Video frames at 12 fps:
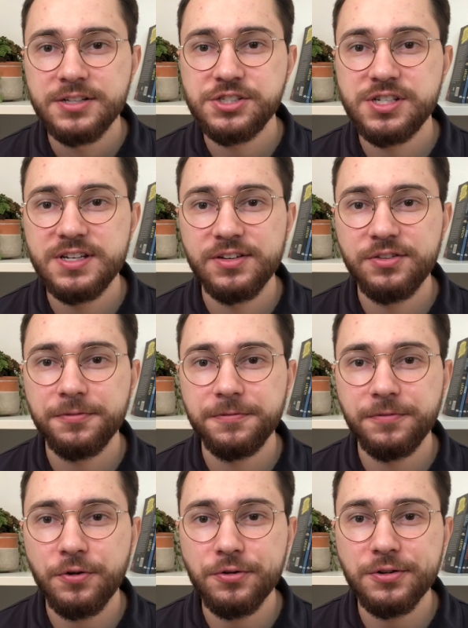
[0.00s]
She is
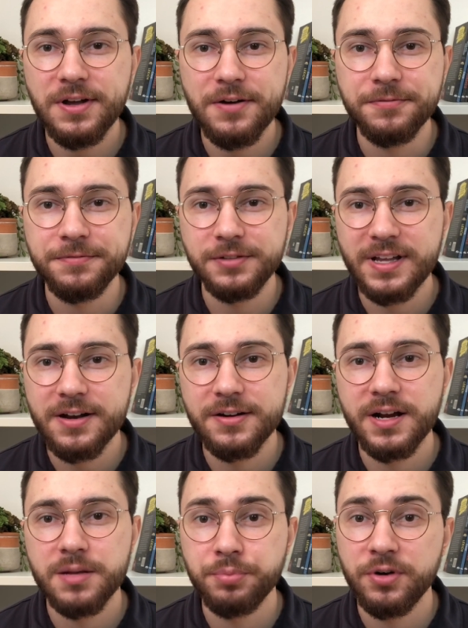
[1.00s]
full of flair
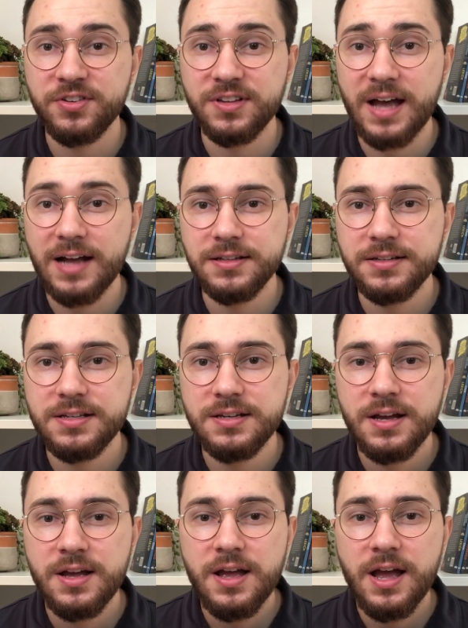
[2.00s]
and personality,
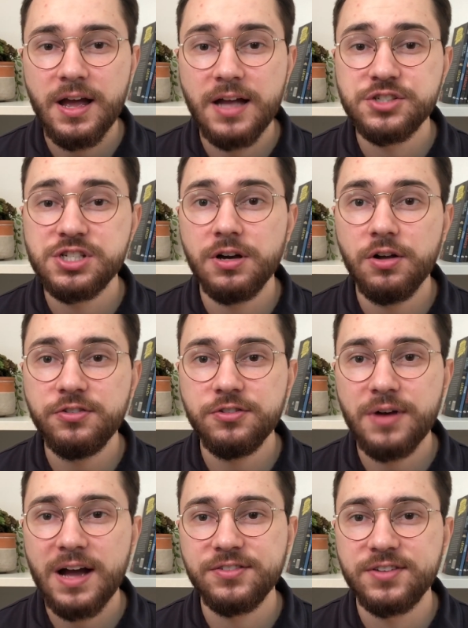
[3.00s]
and she
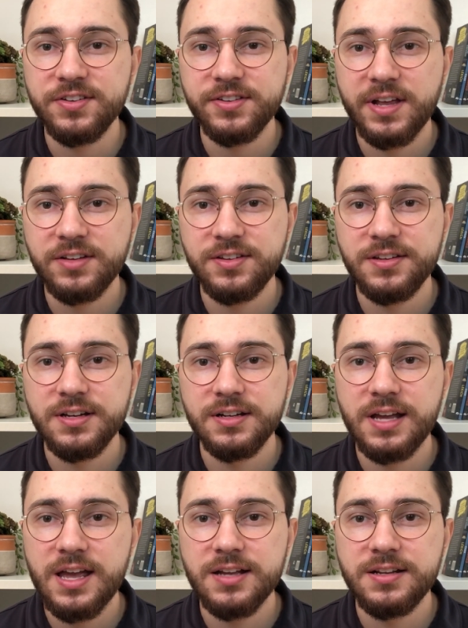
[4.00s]
also has dyslexia
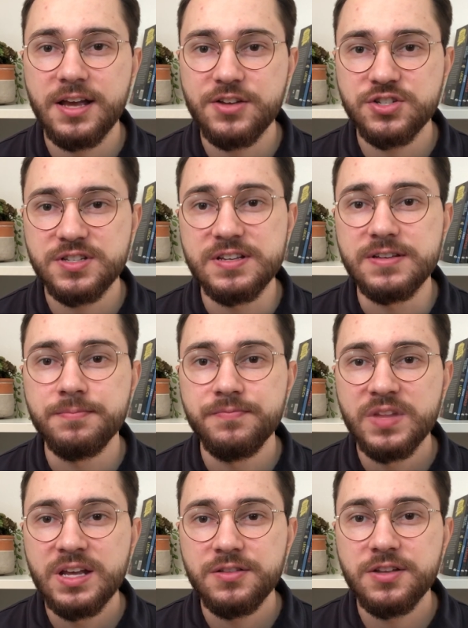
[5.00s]
and ADHD.
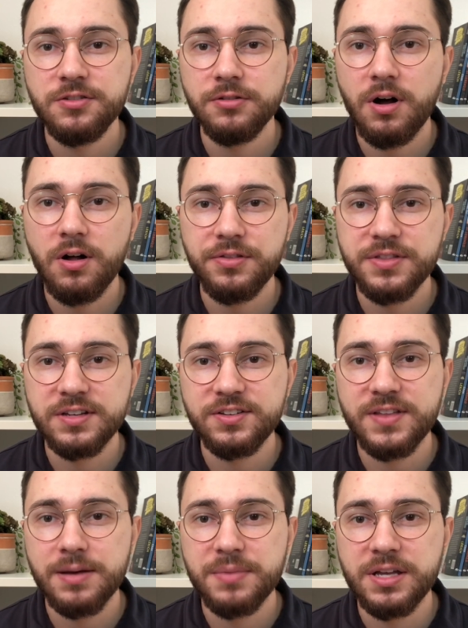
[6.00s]
These are all
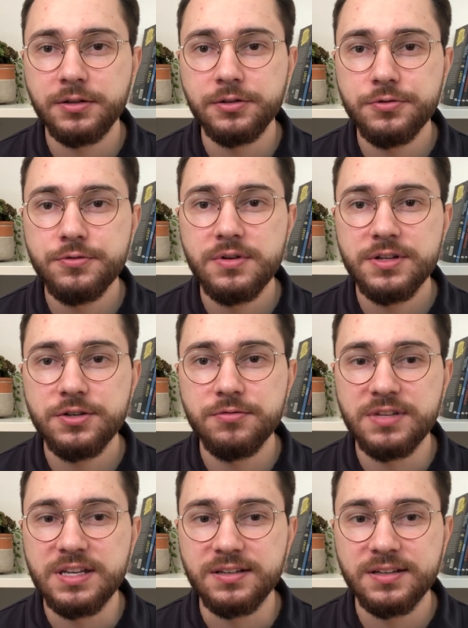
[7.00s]
things that make Lou
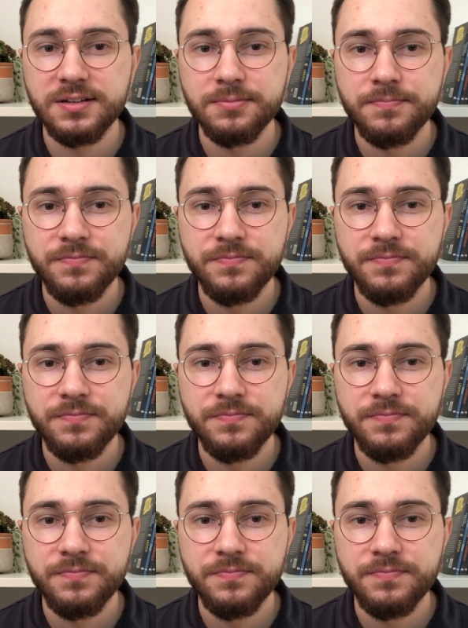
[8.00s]
unique.